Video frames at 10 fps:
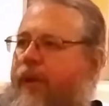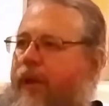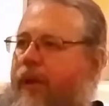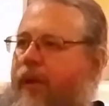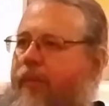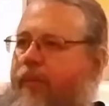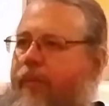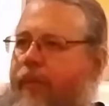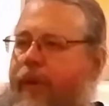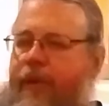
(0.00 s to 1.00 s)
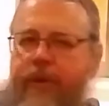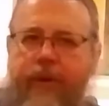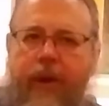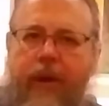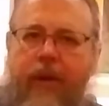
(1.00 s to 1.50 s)
Um, they,
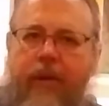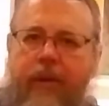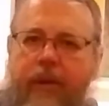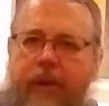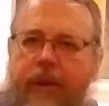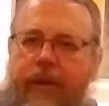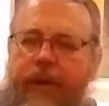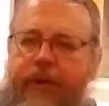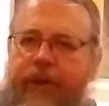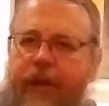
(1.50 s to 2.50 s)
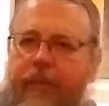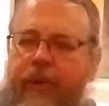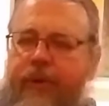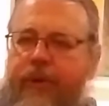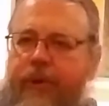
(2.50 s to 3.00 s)
uh, they
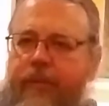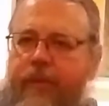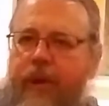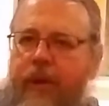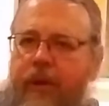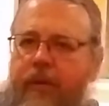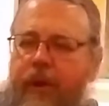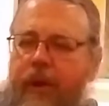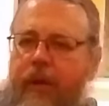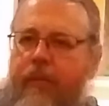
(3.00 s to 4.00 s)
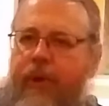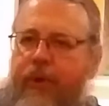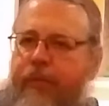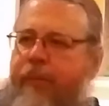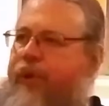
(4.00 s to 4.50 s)
established uh,
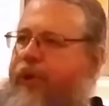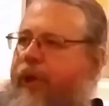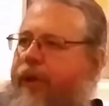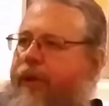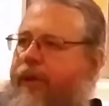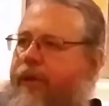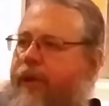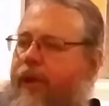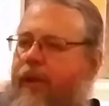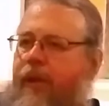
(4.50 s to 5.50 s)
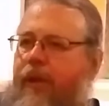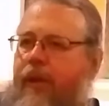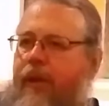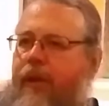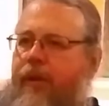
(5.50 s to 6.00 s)
major beachhead in,
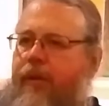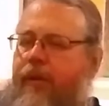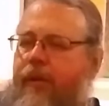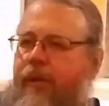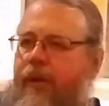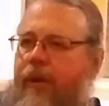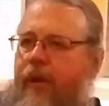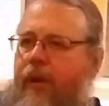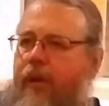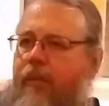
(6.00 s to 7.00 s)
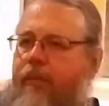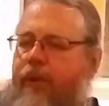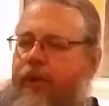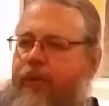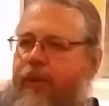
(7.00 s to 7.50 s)
uh, in um,
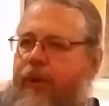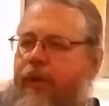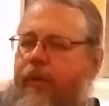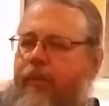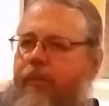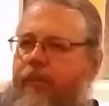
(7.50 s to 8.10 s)
Israel,